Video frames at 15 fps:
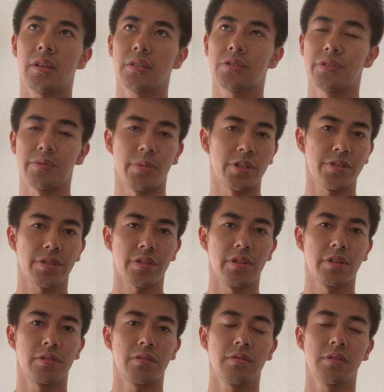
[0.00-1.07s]
2 months
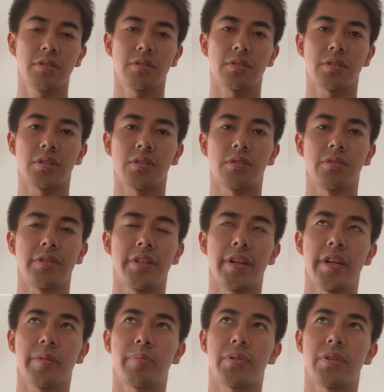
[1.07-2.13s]
ago, so in
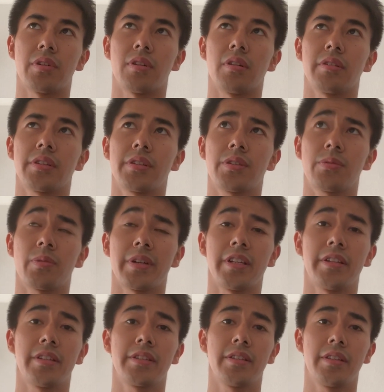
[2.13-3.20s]
April
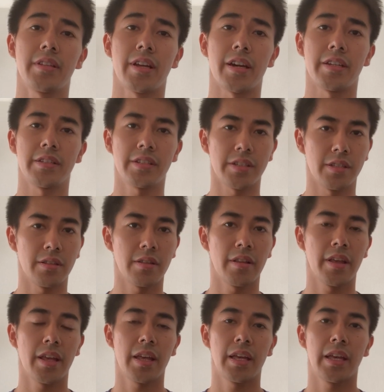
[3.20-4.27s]
2019.
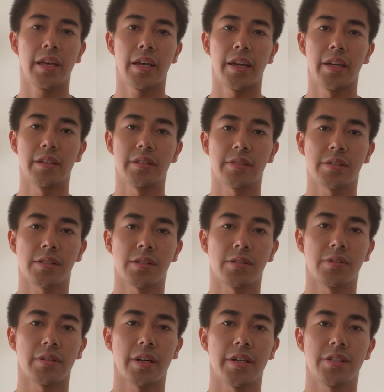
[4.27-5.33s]
And
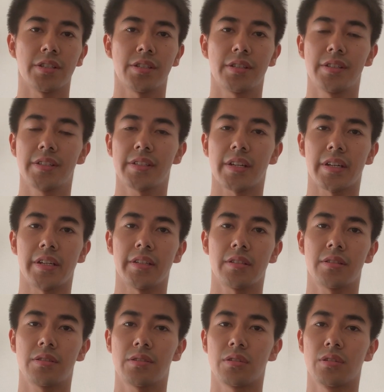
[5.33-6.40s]
so I just decided
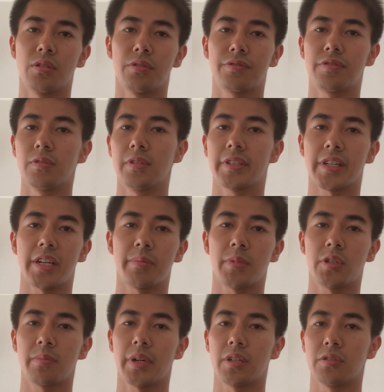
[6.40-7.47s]
to go full-time
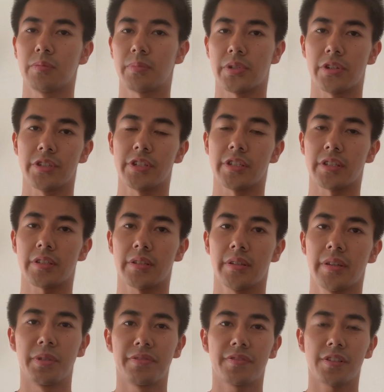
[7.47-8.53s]
on my own project.
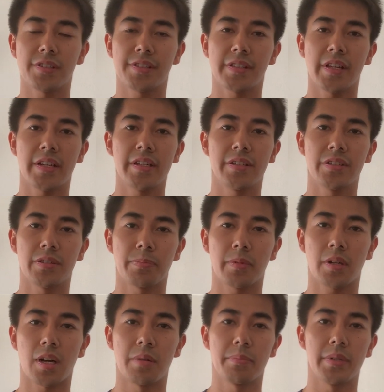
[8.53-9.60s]
Before starting your
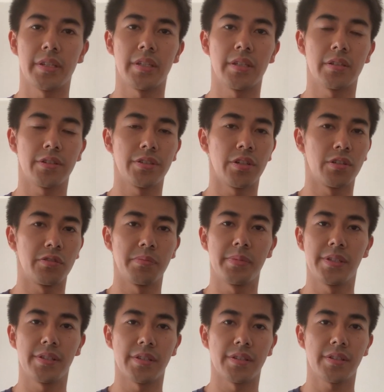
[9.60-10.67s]
company or your own
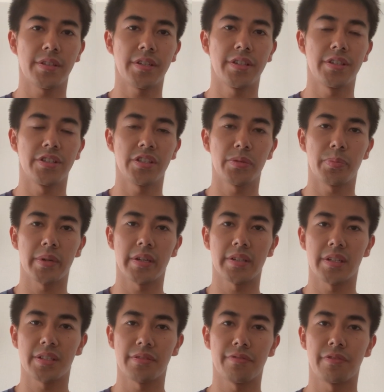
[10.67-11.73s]
business here in Japan
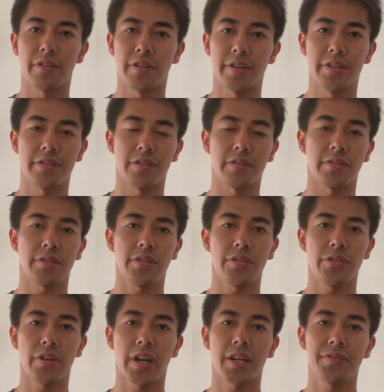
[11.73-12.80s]
as a foreigner,
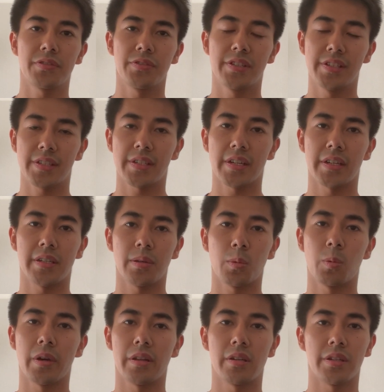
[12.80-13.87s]
you have to decide
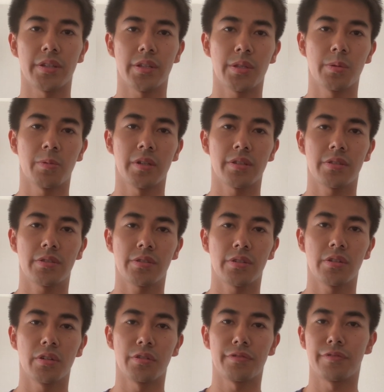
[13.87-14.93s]
whether you want to
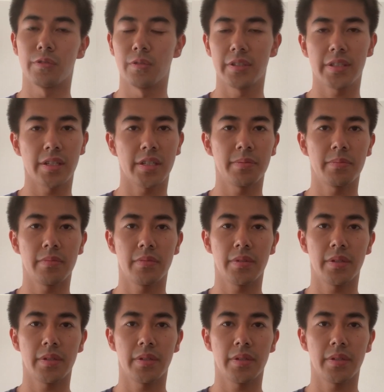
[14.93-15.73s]
go full-time,